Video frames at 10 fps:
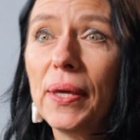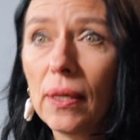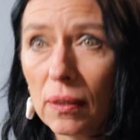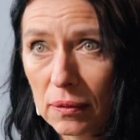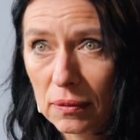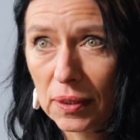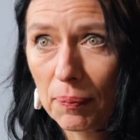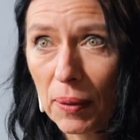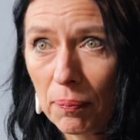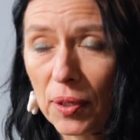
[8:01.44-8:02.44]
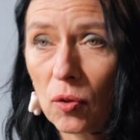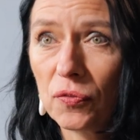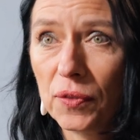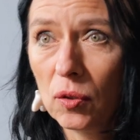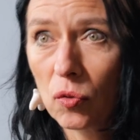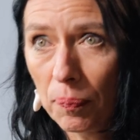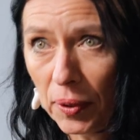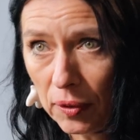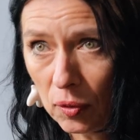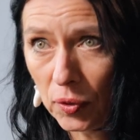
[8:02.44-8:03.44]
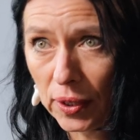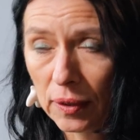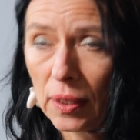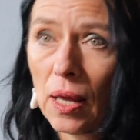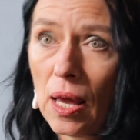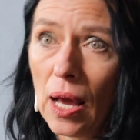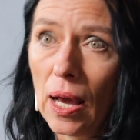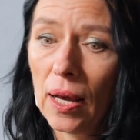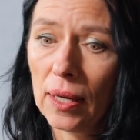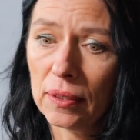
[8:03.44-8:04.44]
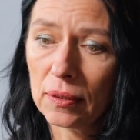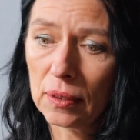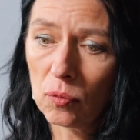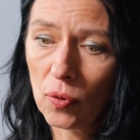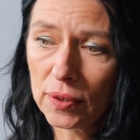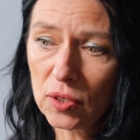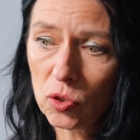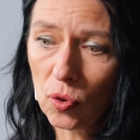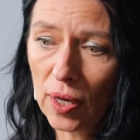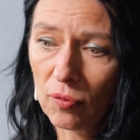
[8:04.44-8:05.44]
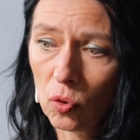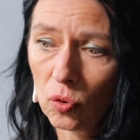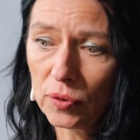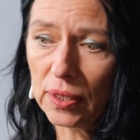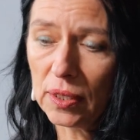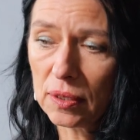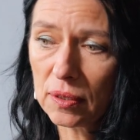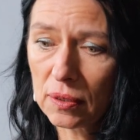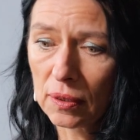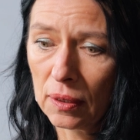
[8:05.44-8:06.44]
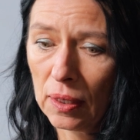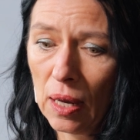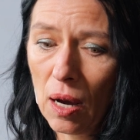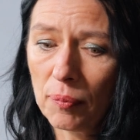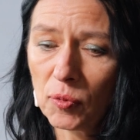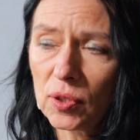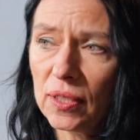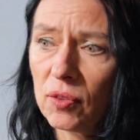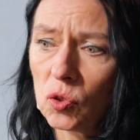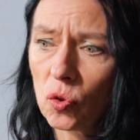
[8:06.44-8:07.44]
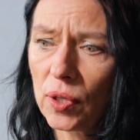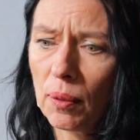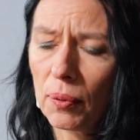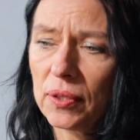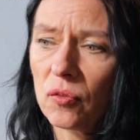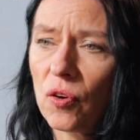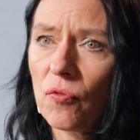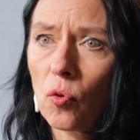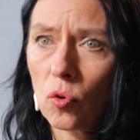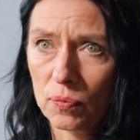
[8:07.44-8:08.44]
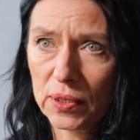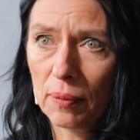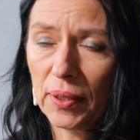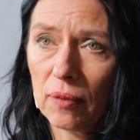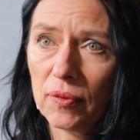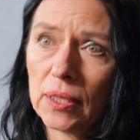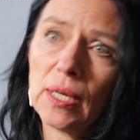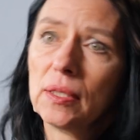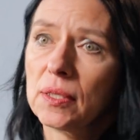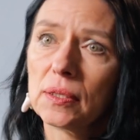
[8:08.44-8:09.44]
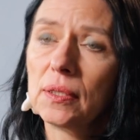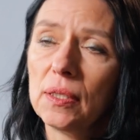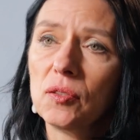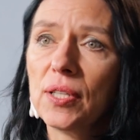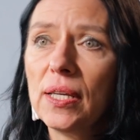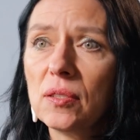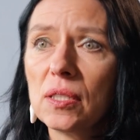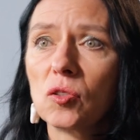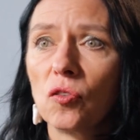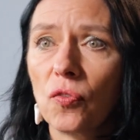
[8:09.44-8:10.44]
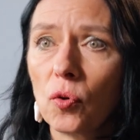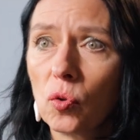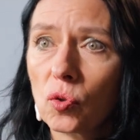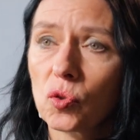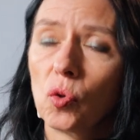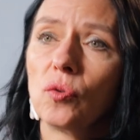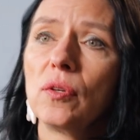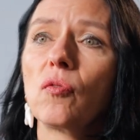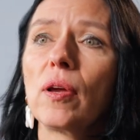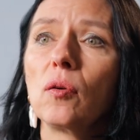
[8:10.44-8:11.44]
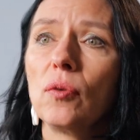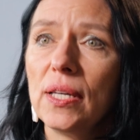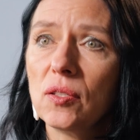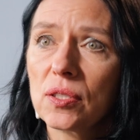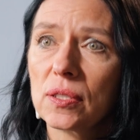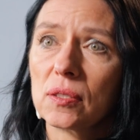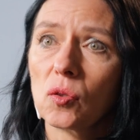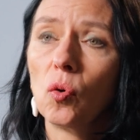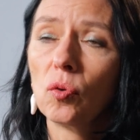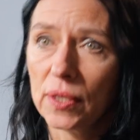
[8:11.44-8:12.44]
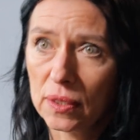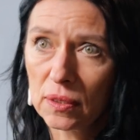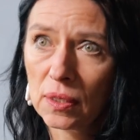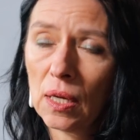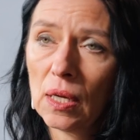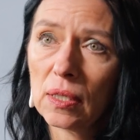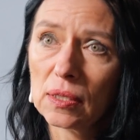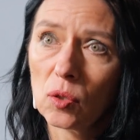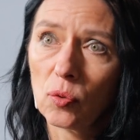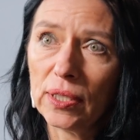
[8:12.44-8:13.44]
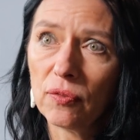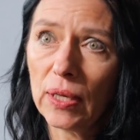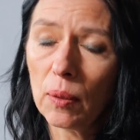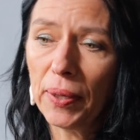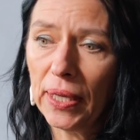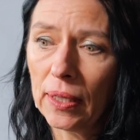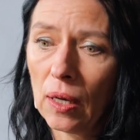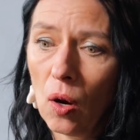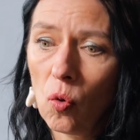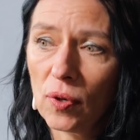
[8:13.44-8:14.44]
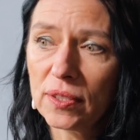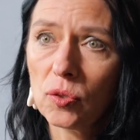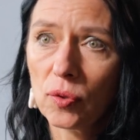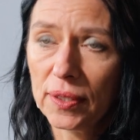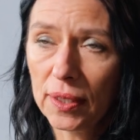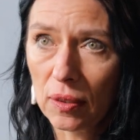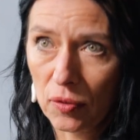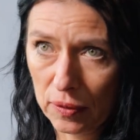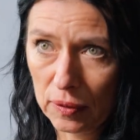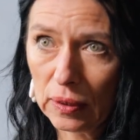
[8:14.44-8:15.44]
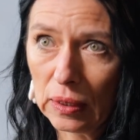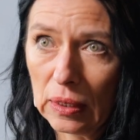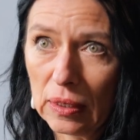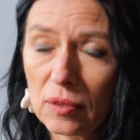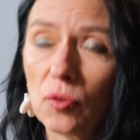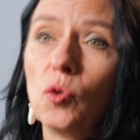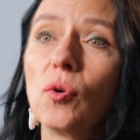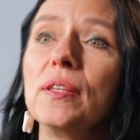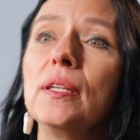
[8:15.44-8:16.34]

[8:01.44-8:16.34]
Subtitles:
being the member of the European Union. And once you have all these, I'm not even talking about the reforms, I mean just the changes of laws, all the regulations, all this. So it will be, once you are there, so you are